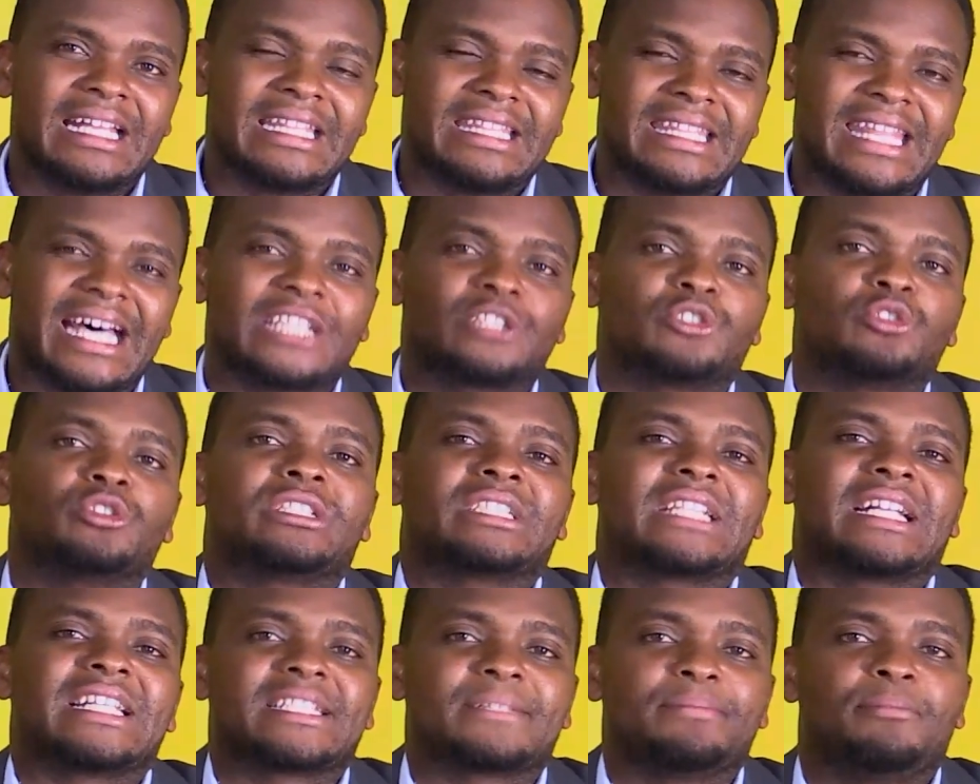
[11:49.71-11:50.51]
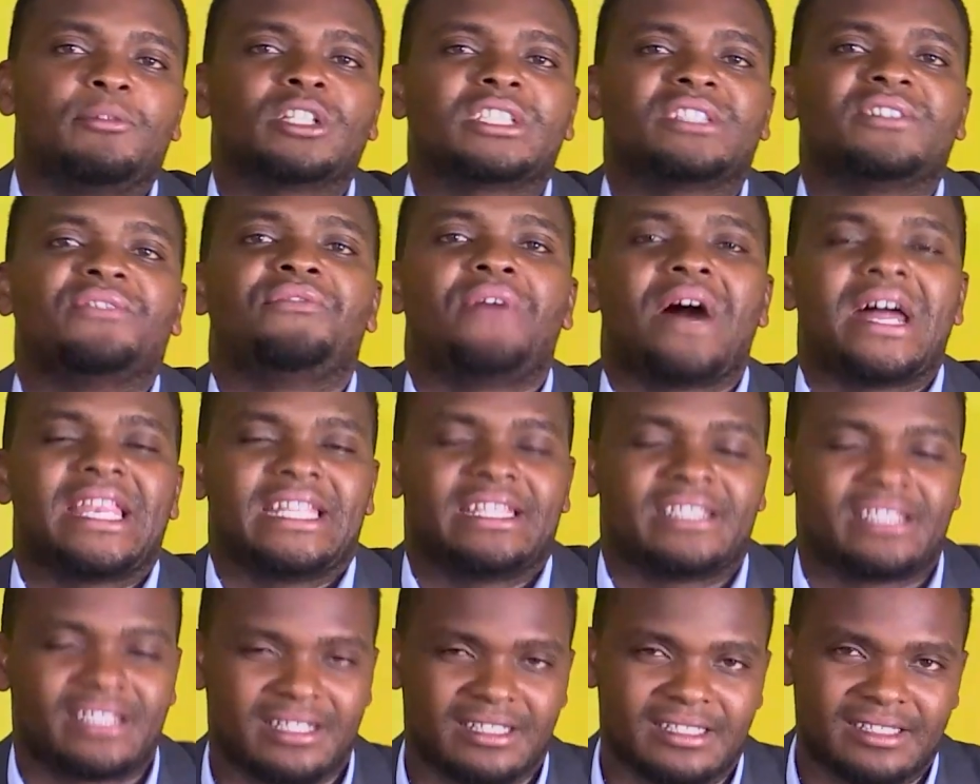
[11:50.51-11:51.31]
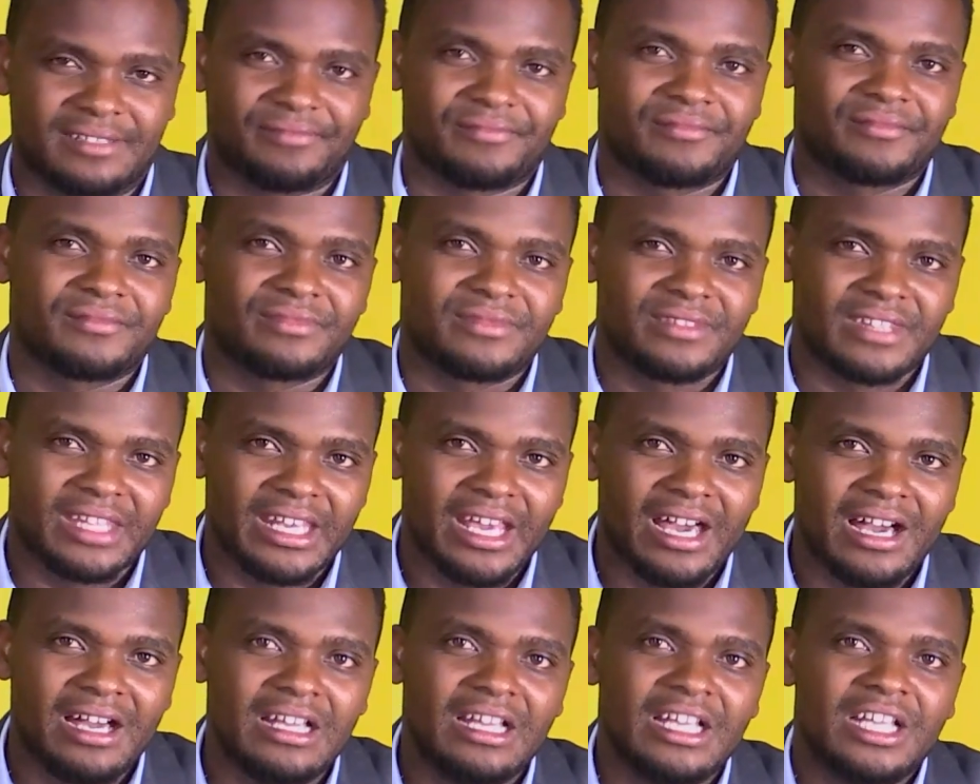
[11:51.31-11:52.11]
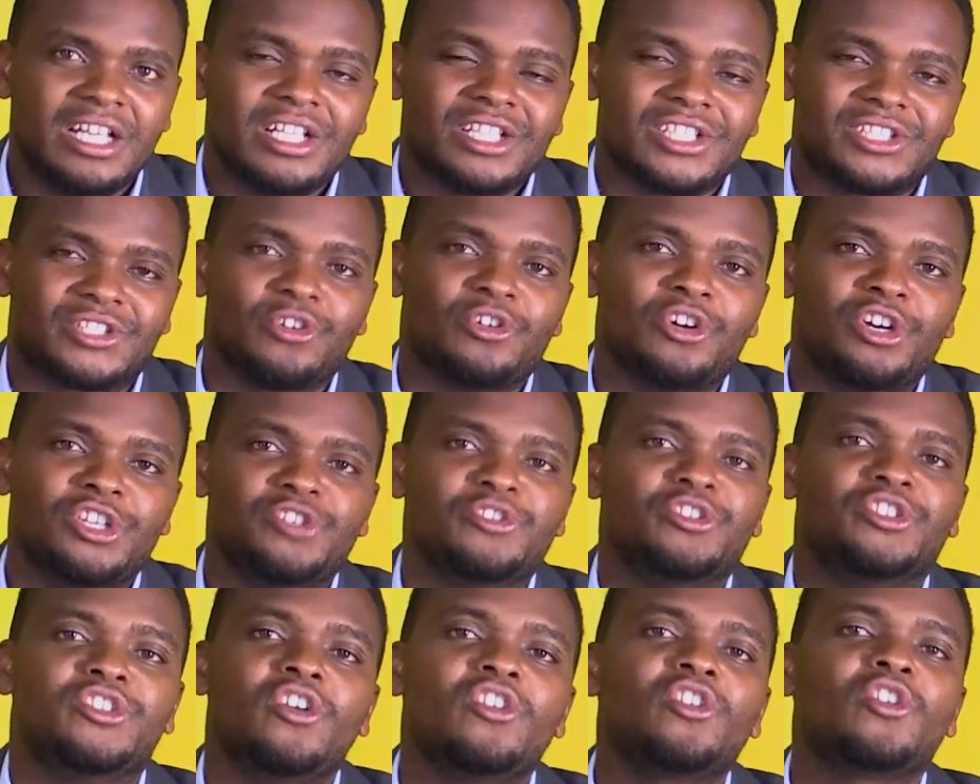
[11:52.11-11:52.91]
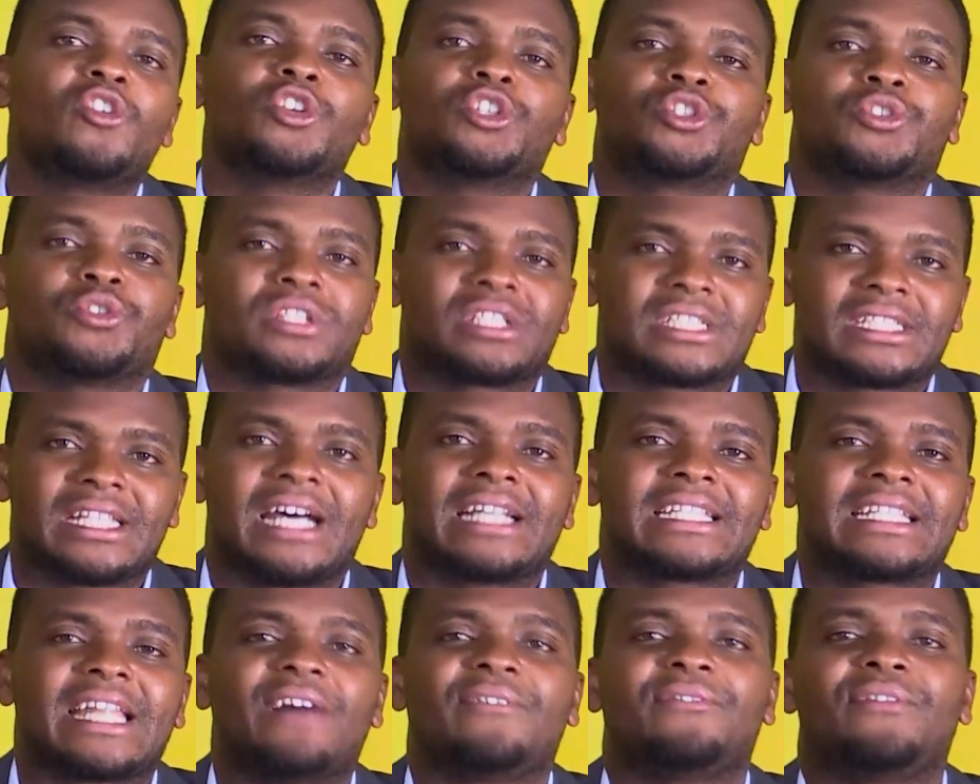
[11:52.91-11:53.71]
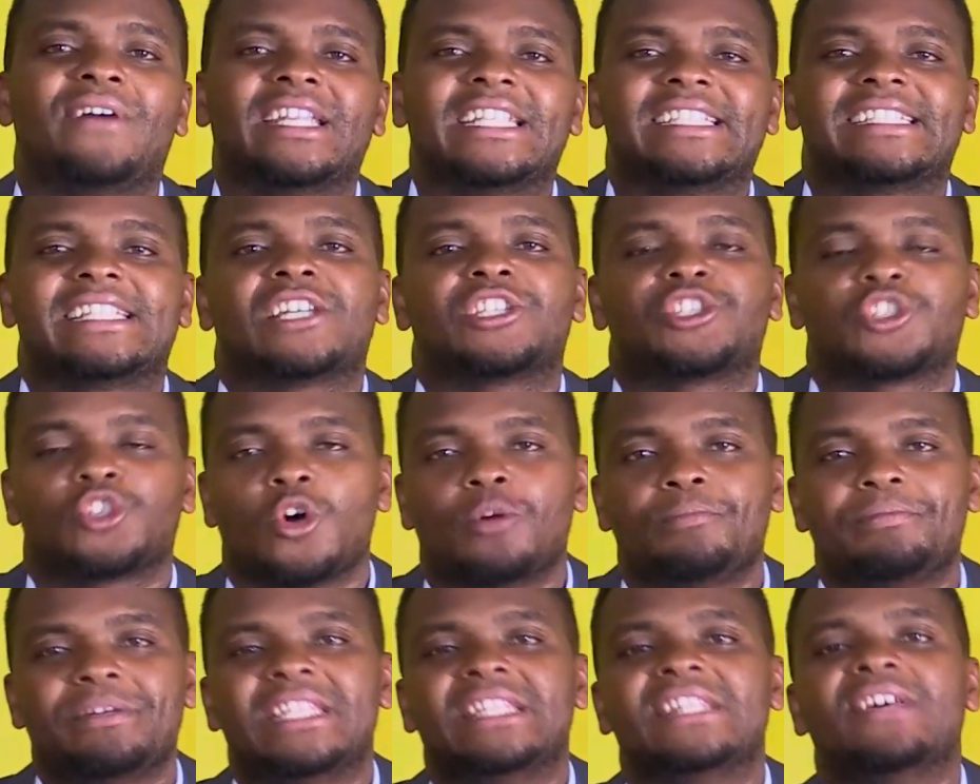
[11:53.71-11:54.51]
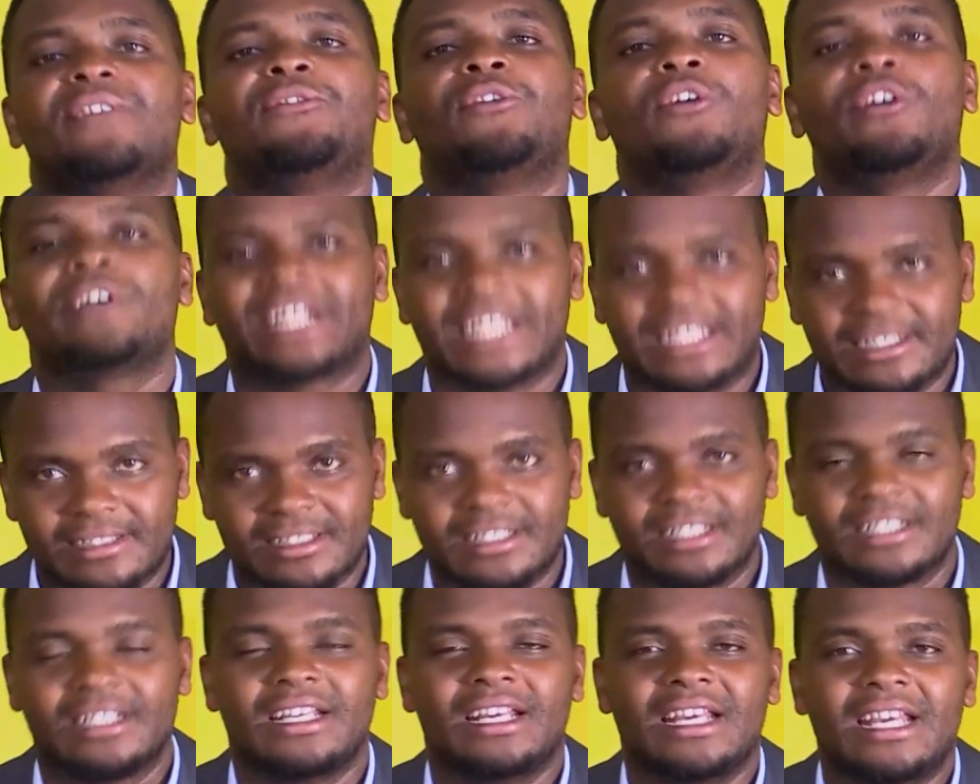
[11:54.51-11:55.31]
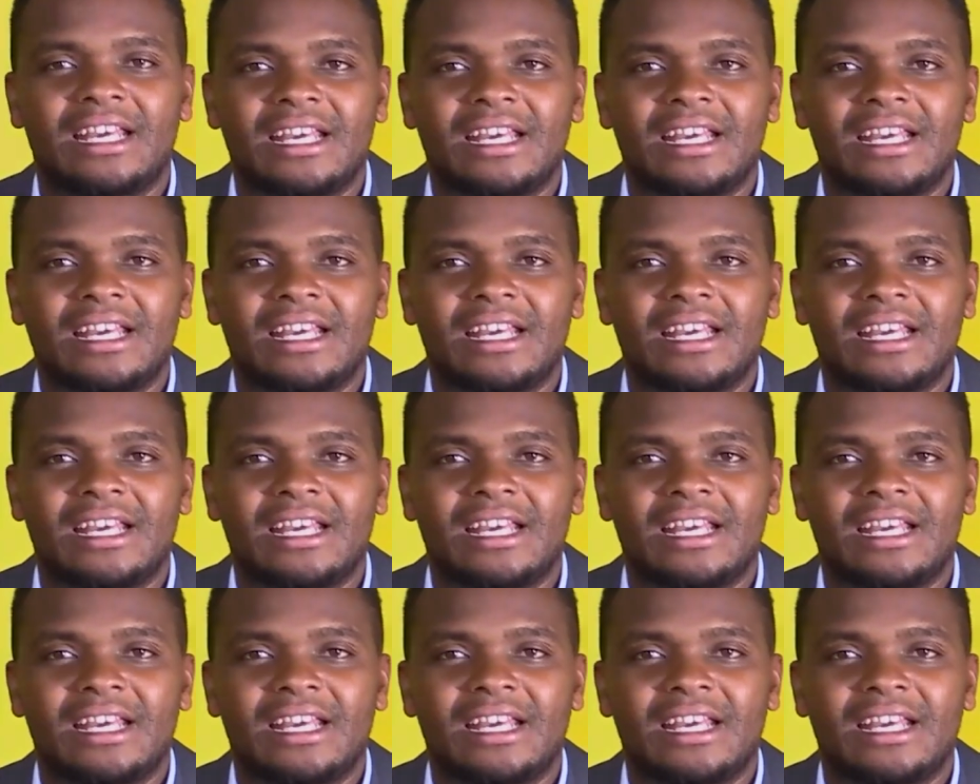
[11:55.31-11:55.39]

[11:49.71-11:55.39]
than to transport furnitures. Yeah, so you don't go to start a furniture shop in the forest,